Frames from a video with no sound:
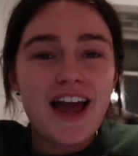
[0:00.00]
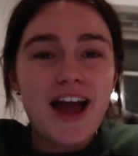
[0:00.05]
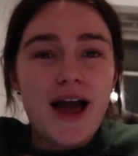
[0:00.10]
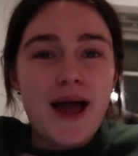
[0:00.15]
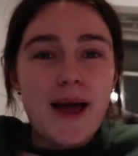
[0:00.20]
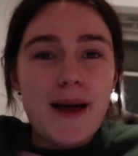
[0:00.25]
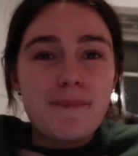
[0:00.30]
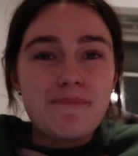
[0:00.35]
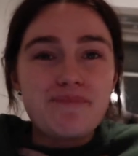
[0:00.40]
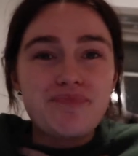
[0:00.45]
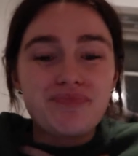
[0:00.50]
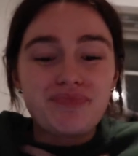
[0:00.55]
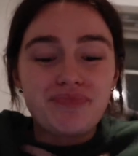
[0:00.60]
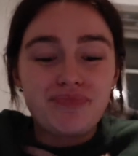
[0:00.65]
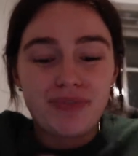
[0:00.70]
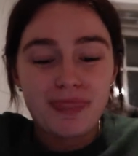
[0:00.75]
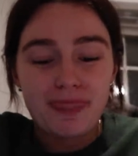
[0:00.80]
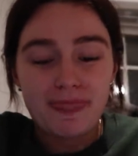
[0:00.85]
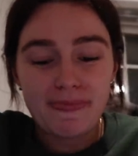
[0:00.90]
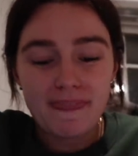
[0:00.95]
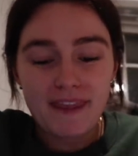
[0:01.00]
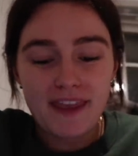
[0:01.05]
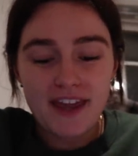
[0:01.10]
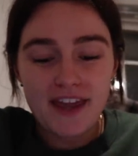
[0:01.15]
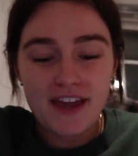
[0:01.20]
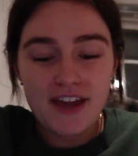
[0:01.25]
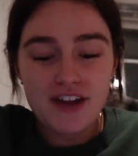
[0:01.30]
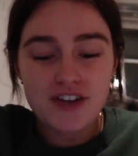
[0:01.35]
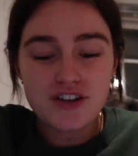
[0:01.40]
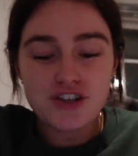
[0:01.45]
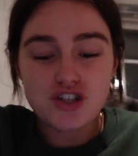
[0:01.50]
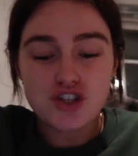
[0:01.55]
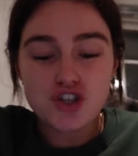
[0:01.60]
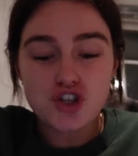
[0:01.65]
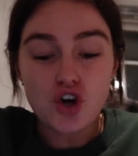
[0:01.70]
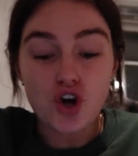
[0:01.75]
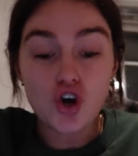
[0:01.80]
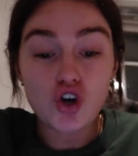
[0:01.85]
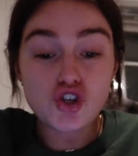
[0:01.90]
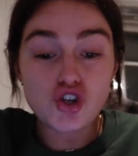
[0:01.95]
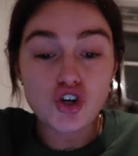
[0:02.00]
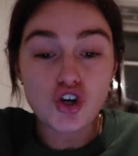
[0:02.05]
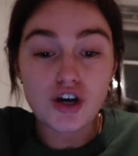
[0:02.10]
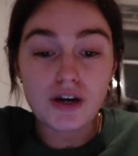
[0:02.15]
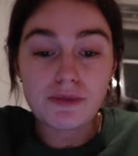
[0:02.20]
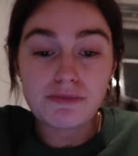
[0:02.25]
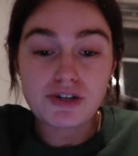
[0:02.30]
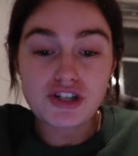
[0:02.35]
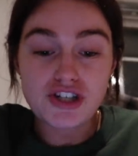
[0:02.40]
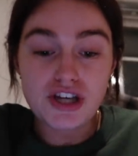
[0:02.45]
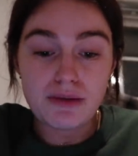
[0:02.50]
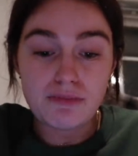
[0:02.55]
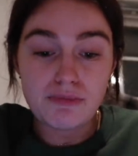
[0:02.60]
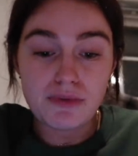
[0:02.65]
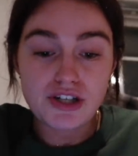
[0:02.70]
um, hot chocolate machine,